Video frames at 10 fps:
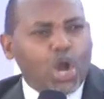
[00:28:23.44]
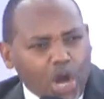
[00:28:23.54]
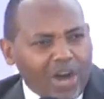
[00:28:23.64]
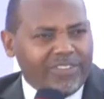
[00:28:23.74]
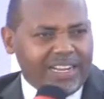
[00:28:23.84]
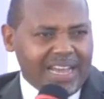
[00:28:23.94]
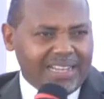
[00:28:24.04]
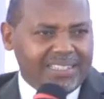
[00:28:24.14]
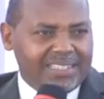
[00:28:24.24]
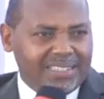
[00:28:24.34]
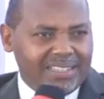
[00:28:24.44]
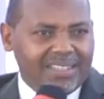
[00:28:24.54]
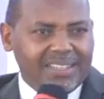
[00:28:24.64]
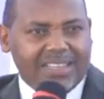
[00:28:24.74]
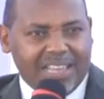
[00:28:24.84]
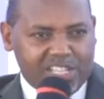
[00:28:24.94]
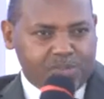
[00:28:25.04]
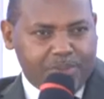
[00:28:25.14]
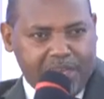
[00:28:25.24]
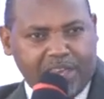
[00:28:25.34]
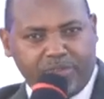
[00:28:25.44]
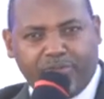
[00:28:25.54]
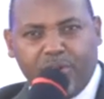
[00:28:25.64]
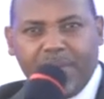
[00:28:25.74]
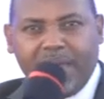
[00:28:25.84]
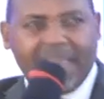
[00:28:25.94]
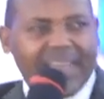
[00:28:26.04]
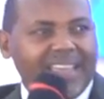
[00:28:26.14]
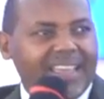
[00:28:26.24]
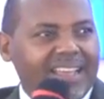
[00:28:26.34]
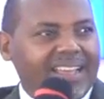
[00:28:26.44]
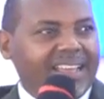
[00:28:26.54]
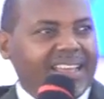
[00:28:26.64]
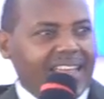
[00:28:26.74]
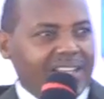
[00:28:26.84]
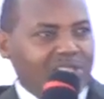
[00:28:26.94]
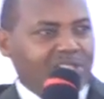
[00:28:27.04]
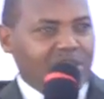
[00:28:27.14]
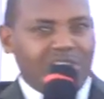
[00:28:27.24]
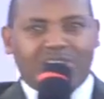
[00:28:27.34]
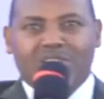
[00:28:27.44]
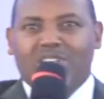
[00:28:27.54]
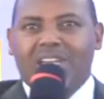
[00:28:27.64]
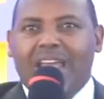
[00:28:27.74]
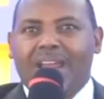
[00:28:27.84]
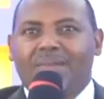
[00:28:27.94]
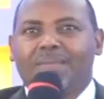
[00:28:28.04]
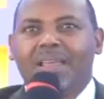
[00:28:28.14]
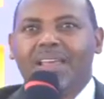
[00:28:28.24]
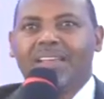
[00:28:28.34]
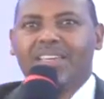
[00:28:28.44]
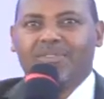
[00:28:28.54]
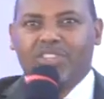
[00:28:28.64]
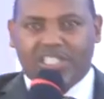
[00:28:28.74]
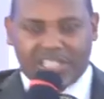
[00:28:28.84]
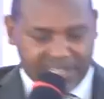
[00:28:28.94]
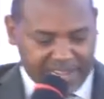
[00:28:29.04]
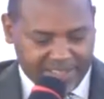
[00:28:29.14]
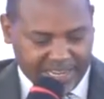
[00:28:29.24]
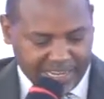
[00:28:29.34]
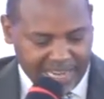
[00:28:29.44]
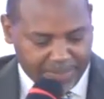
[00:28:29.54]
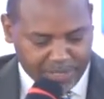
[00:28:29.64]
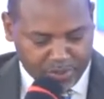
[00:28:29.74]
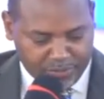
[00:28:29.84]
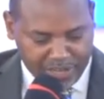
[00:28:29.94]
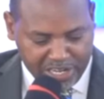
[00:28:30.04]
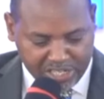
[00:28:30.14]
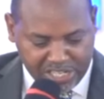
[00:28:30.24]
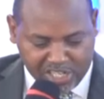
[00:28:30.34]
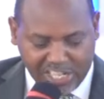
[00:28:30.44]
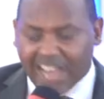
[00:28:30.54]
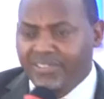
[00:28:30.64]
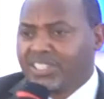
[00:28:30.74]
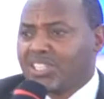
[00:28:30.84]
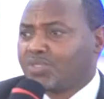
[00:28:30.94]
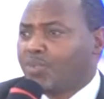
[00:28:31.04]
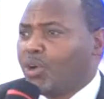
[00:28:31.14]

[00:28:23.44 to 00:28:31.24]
covenant is speaking for me in Jesus' name. Give Jesus another clap as we finish this service.